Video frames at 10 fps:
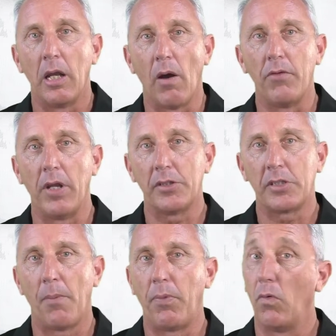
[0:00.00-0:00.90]
Now, over the next
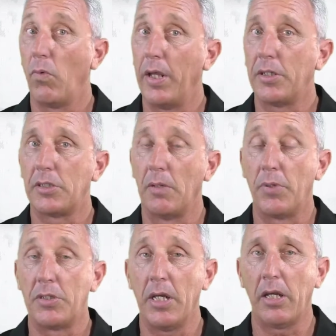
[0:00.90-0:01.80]
couple of weeks in
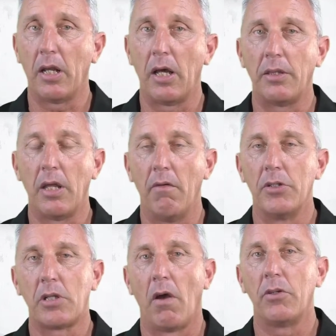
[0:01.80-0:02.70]
particular, there
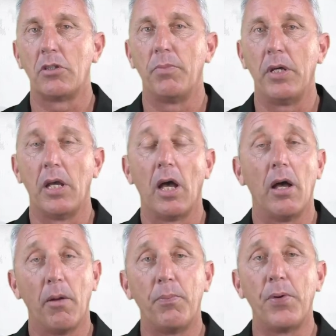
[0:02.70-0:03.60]
is going to be
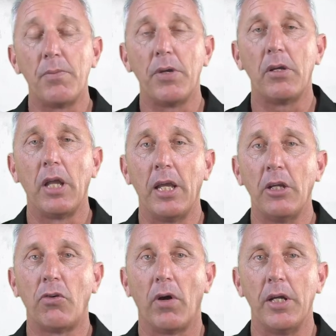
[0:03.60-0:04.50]
a pretty big
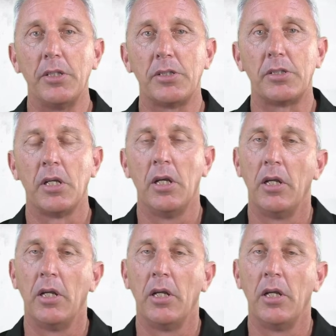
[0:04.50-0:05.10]
increase